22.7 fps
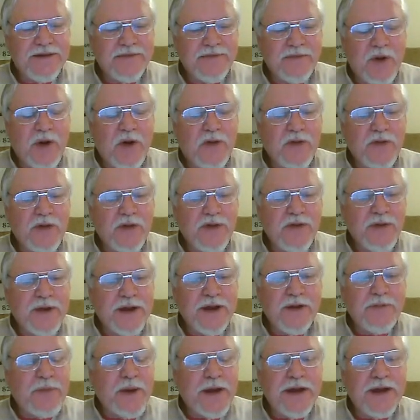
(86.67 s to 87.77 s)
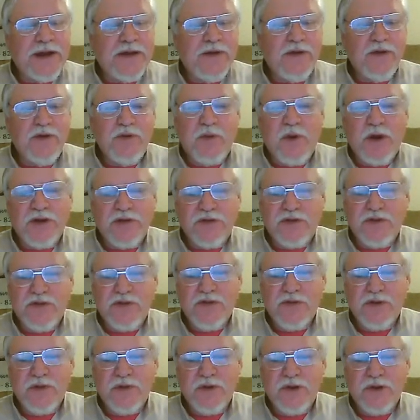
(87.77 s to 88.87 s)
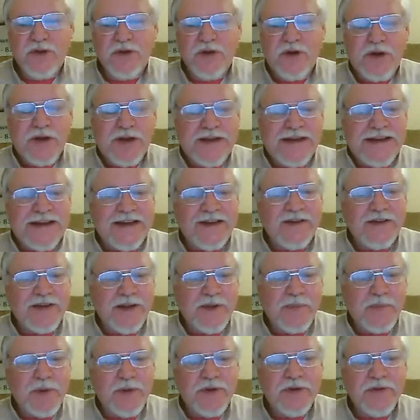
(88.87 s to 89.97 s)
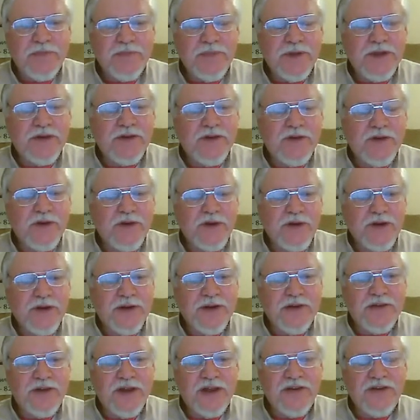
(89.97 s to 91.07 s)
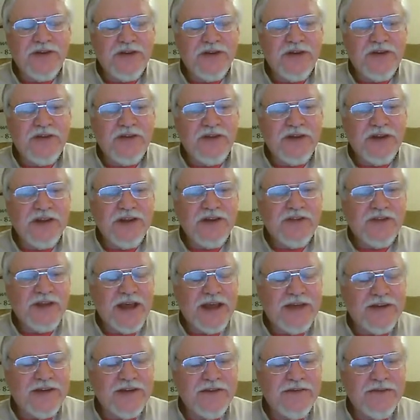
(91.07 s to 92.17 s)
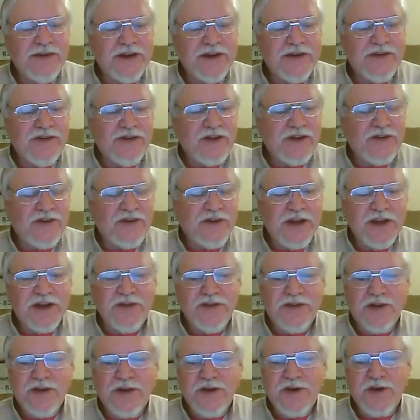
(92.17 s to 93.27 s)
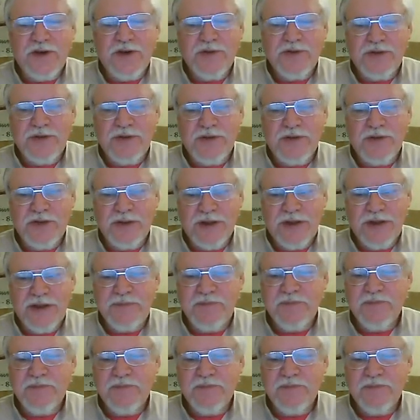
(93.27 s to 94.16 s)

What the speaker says: Although anybody who wants to look a little deeper into the organization and see its activities just needs to go to the